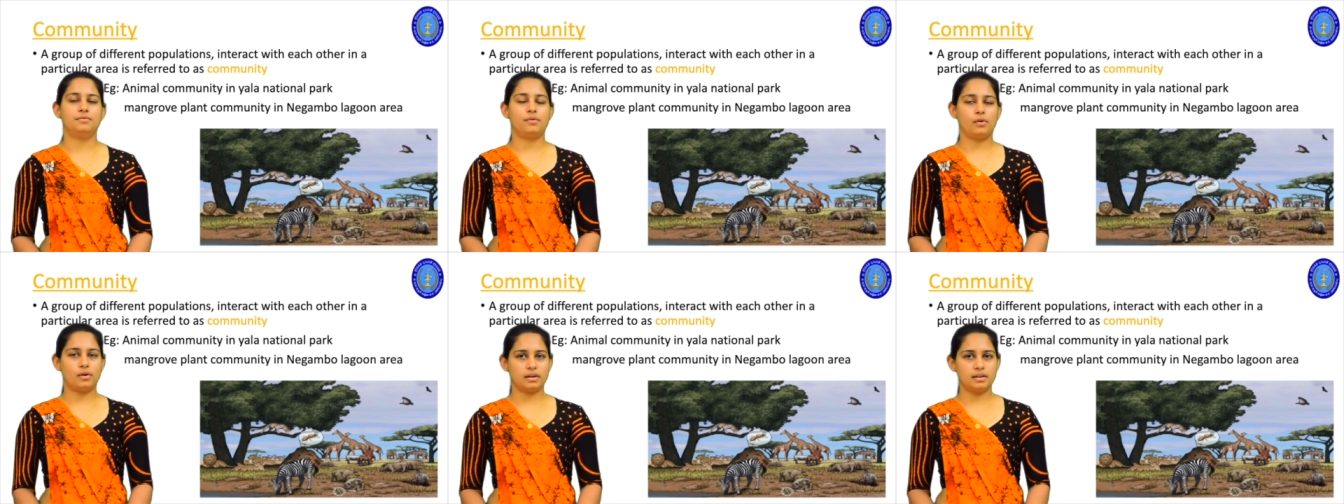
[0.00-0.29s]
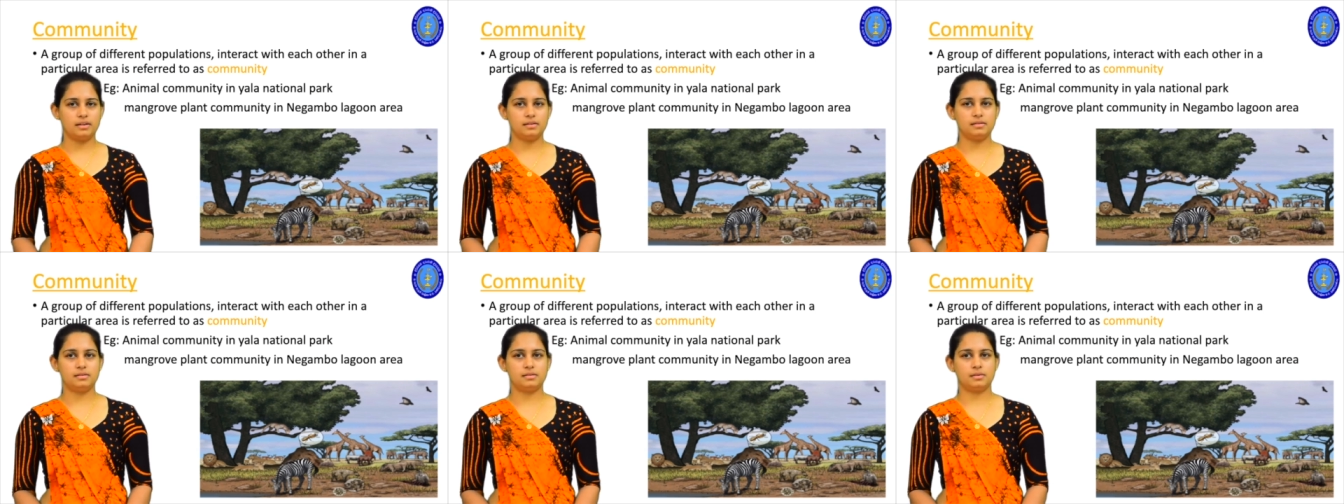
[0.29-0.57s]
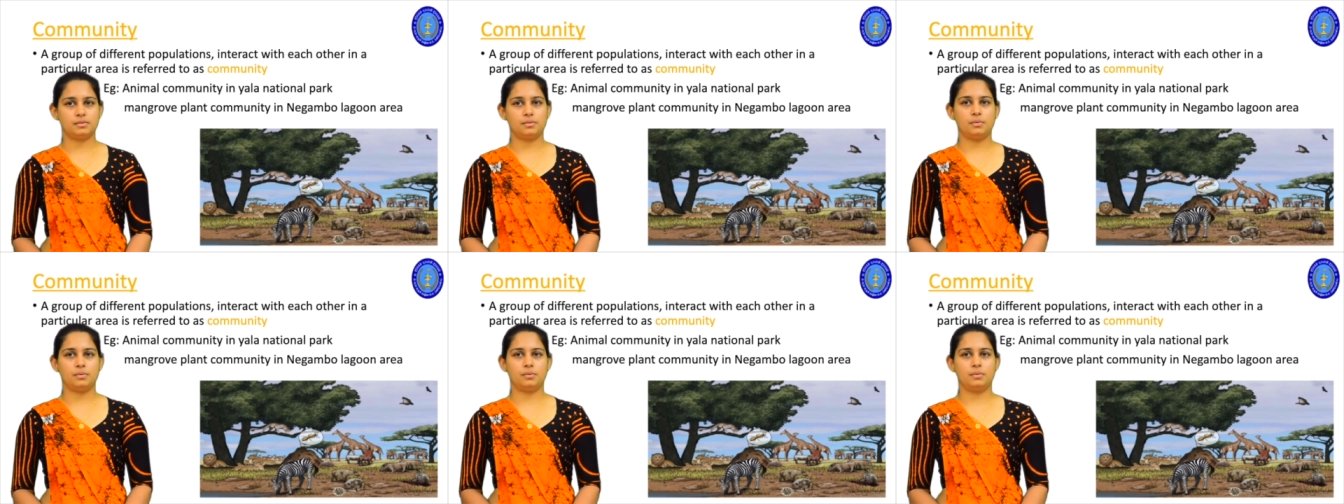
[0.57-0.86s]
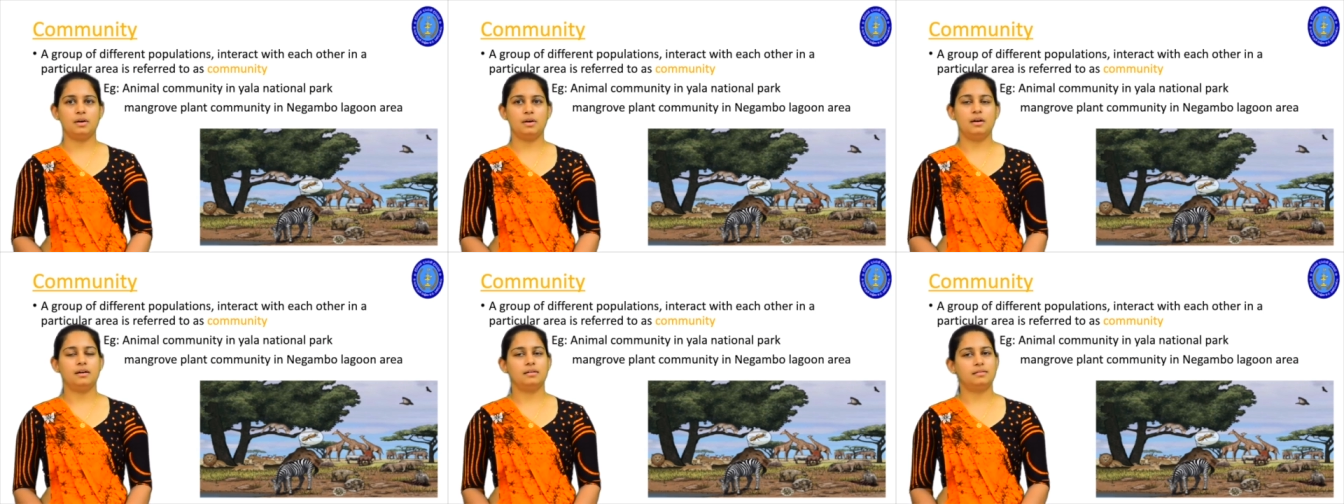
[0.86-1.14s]
forest
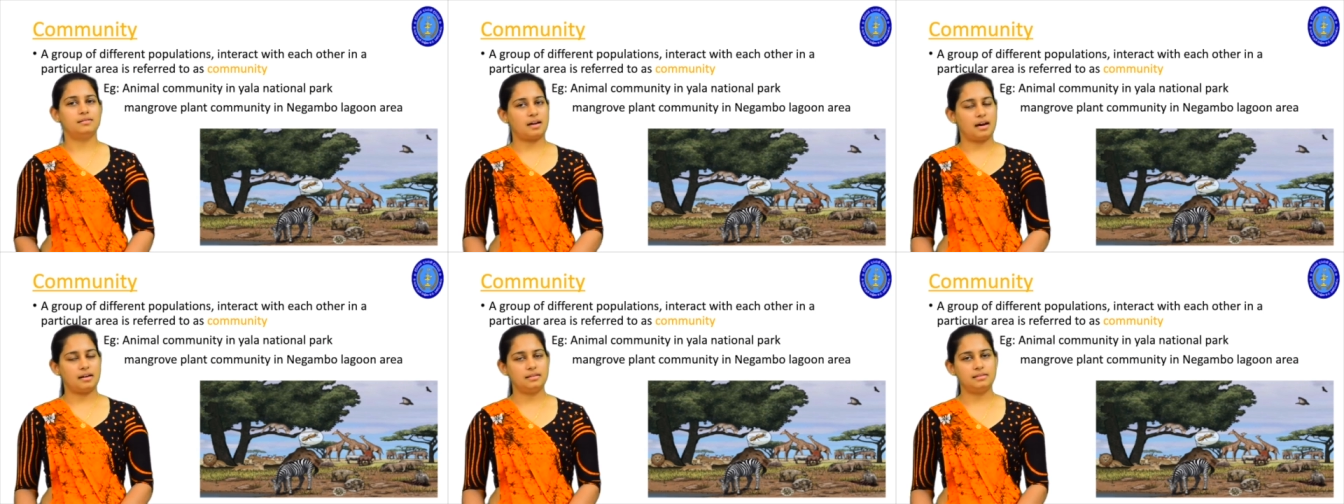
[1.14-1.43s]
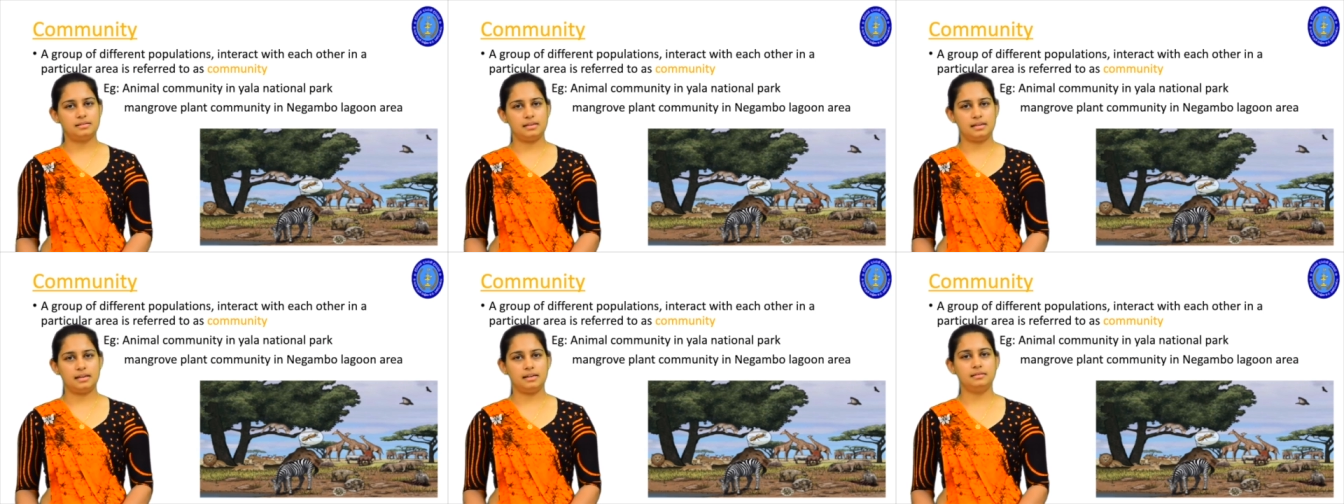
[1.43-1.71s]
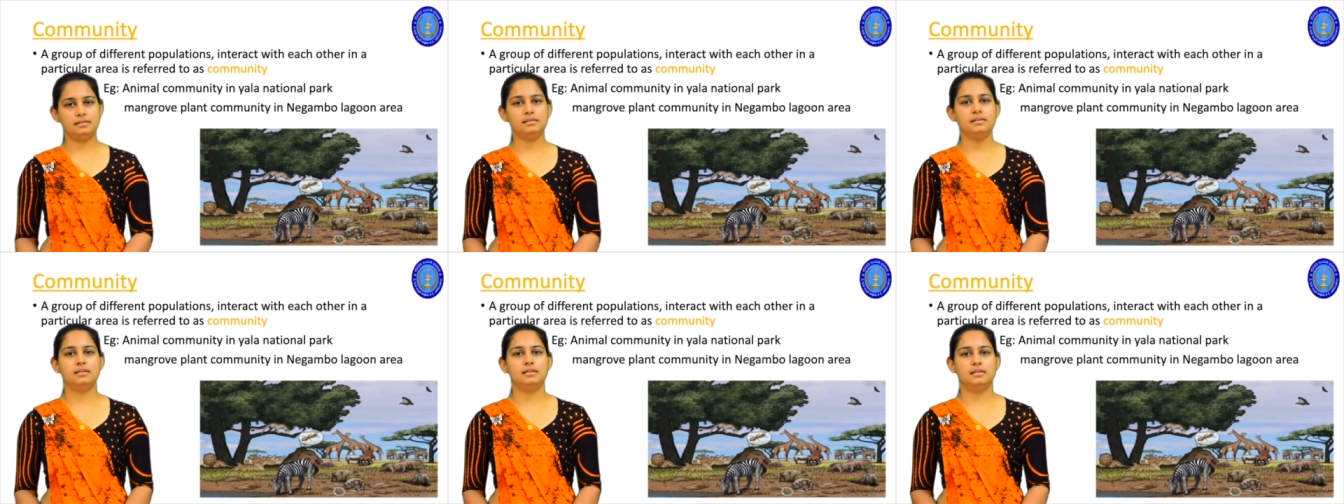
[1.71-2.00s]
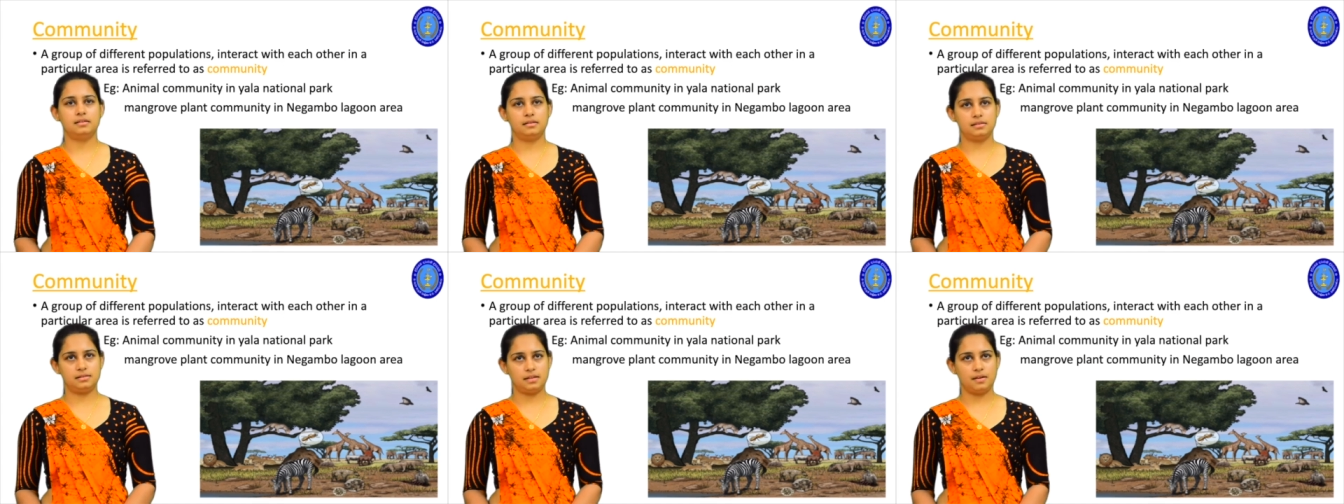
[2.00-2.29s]
or grassland,
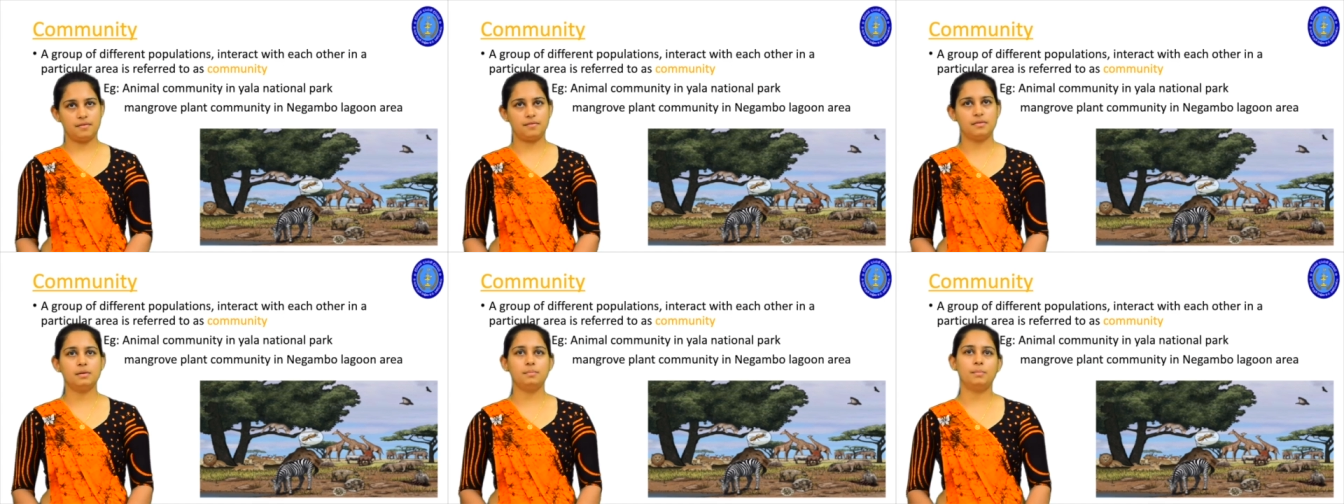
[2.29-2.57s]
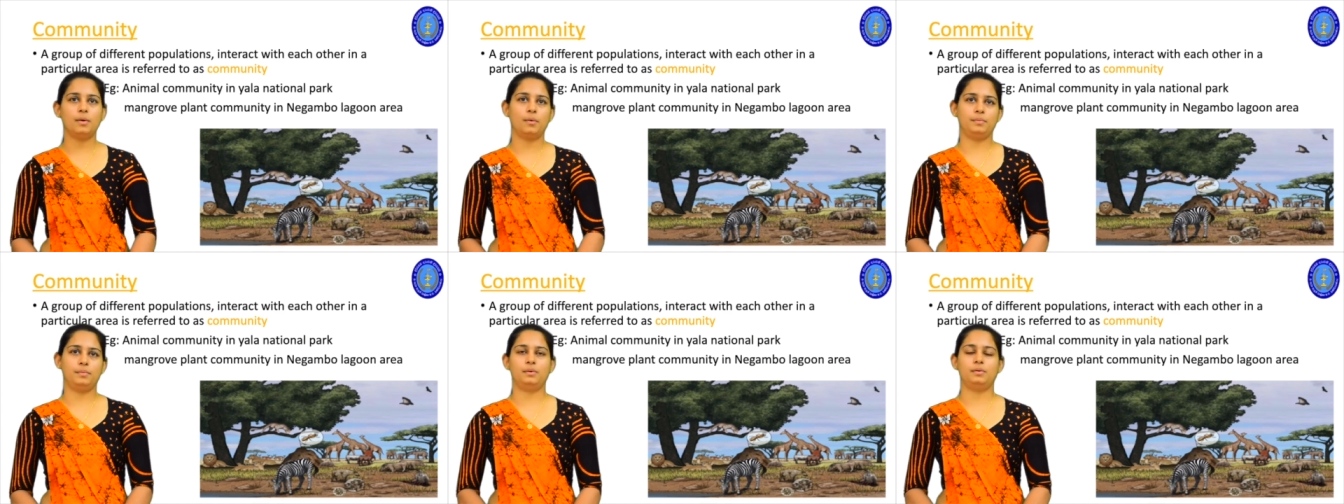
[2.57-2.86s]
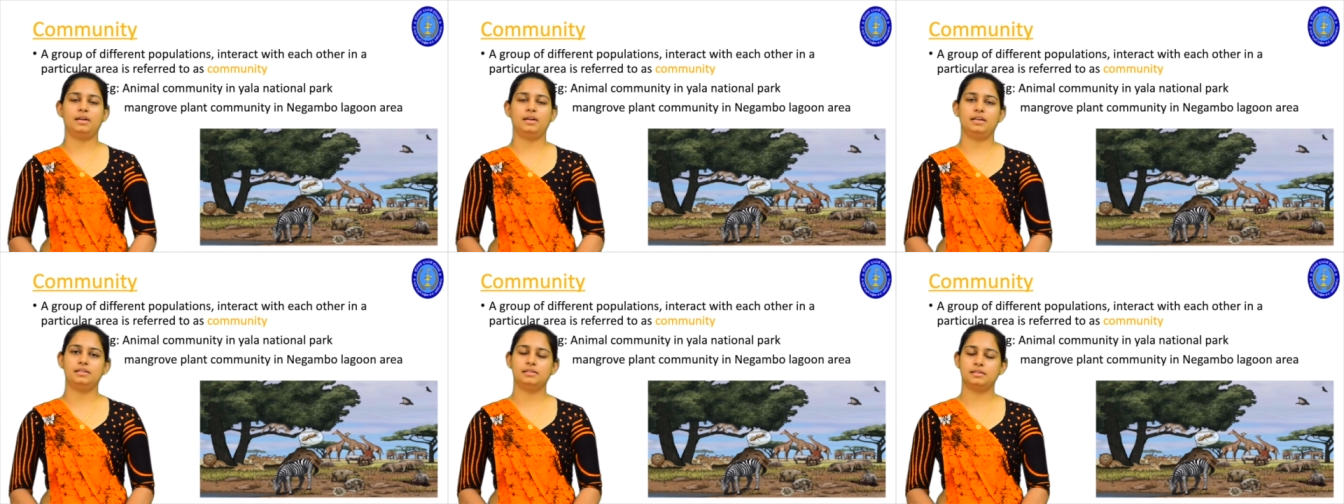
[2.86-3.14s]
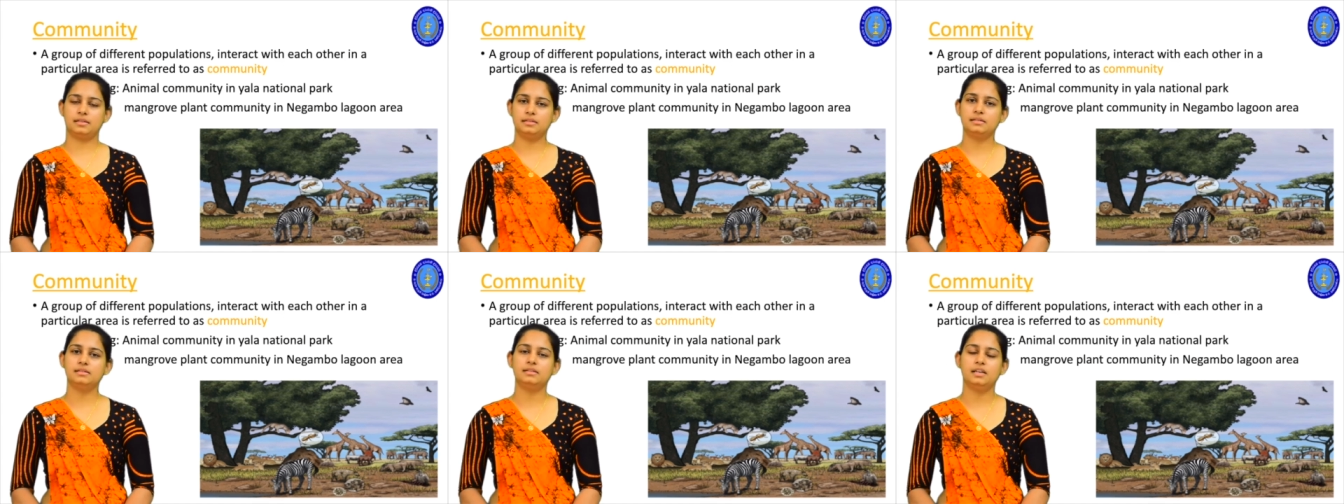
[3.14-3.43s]
several
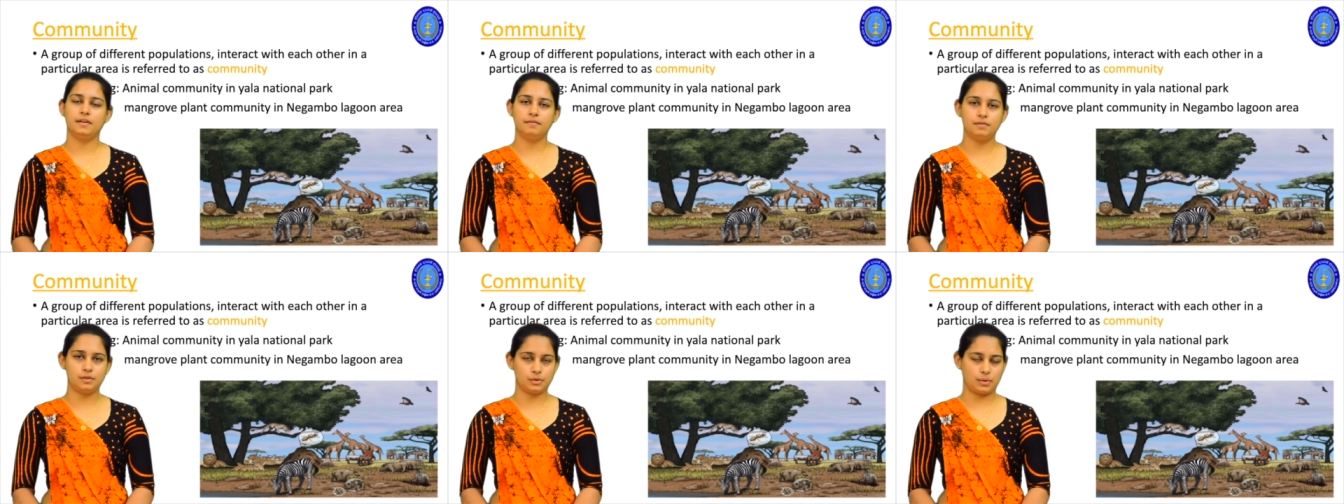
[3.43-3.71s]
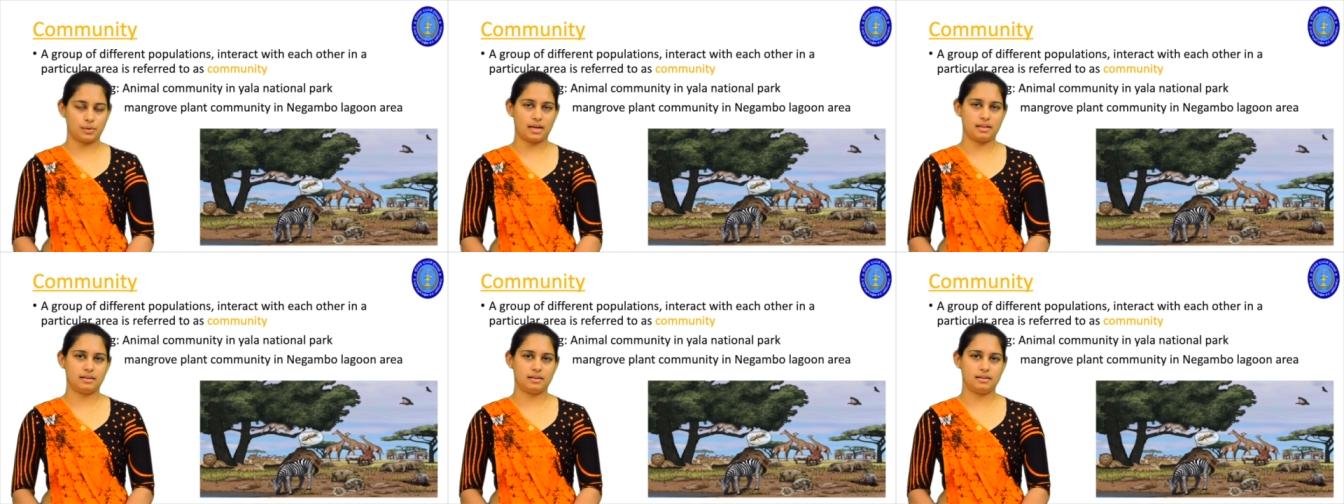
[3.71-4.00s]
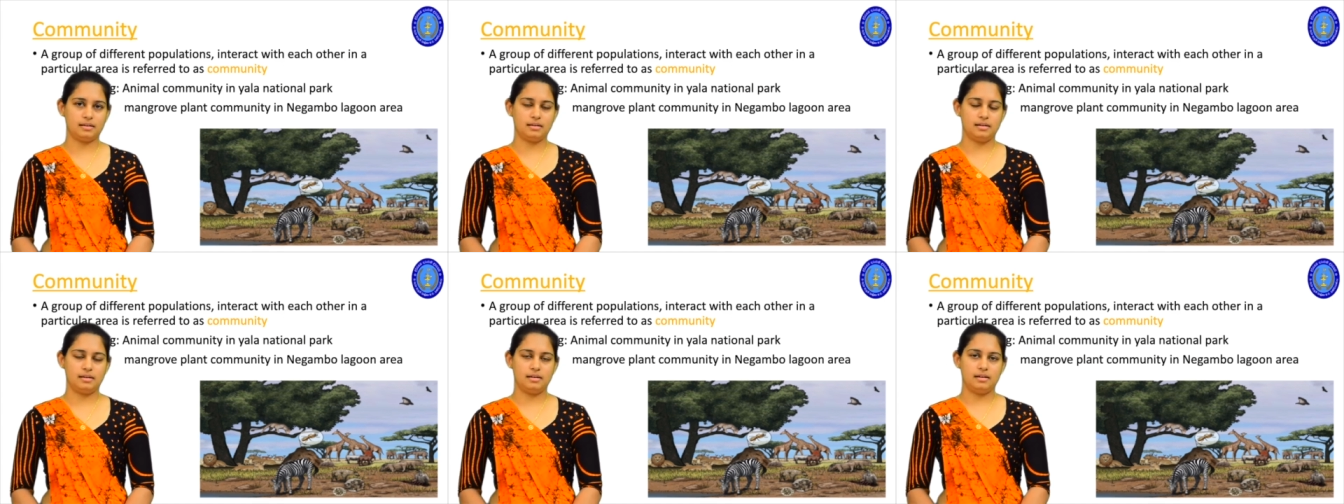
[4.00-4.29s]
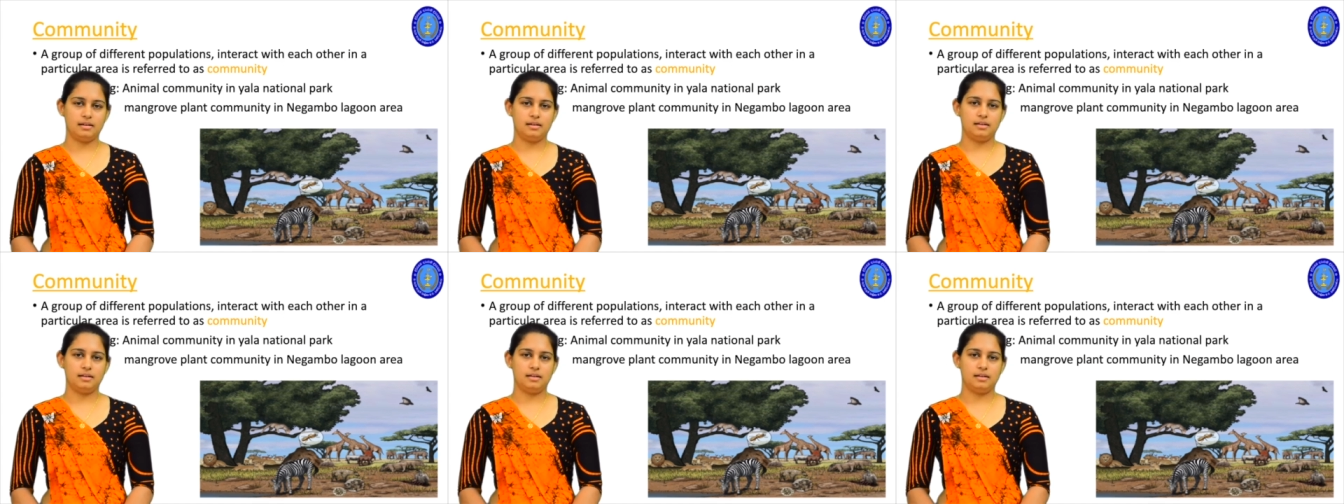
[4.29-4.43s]
populations live together.